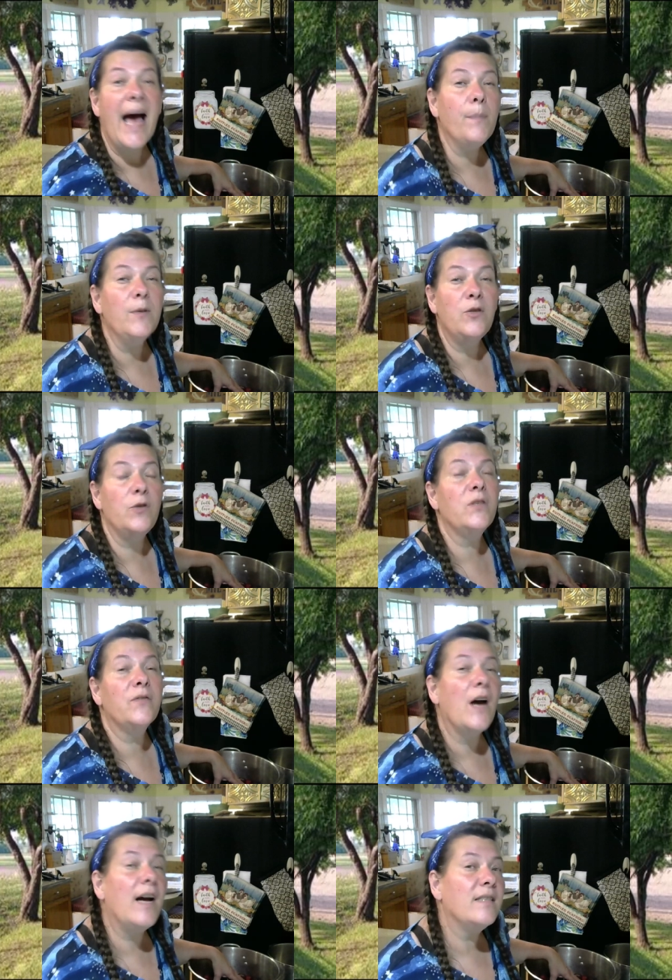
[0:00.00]
apple juice
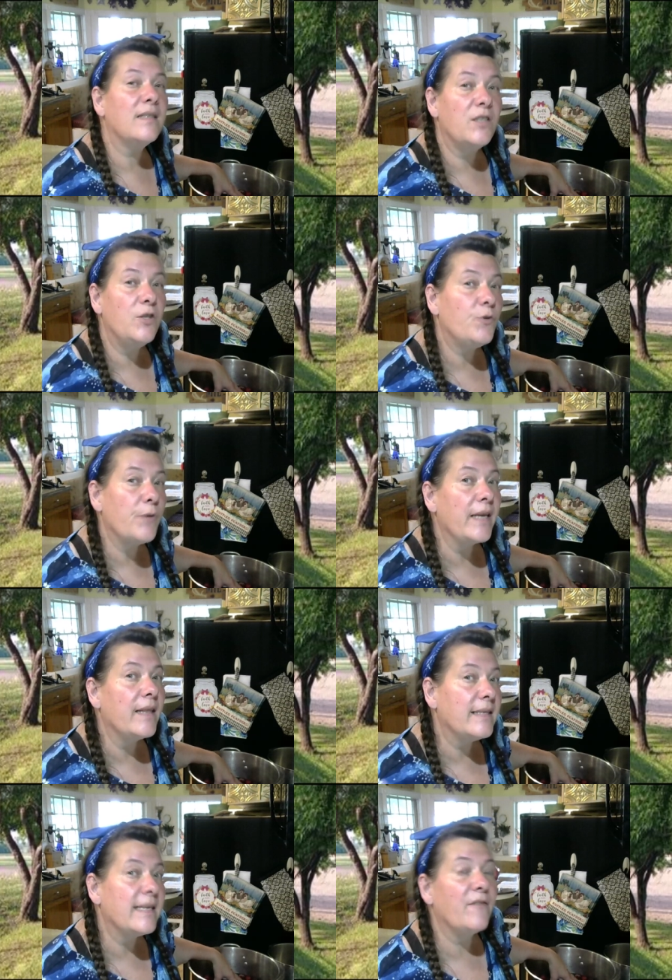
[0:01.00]
for us to drink
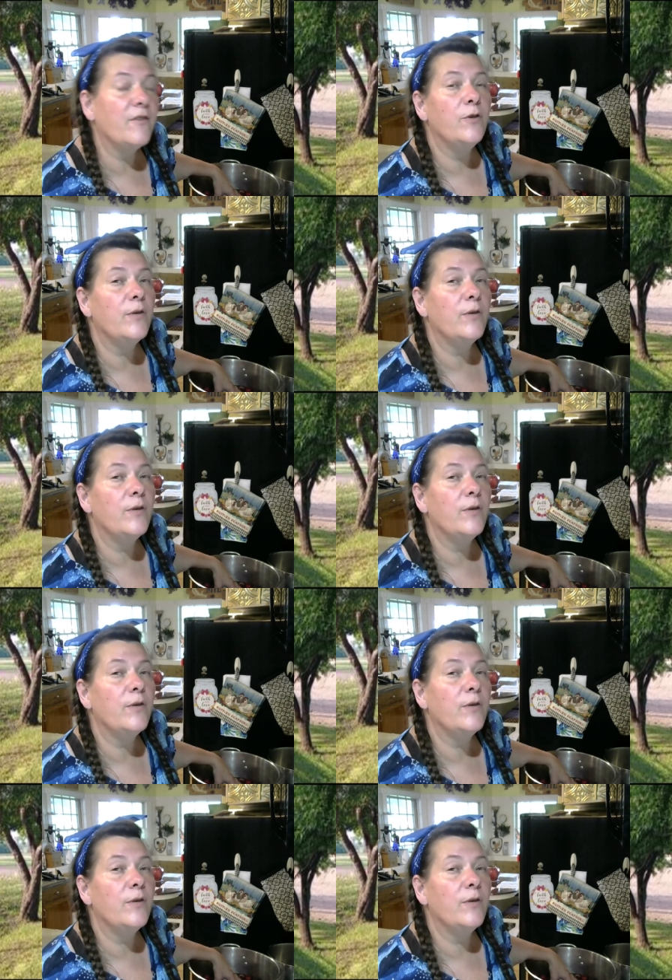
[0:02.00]
this afternoon.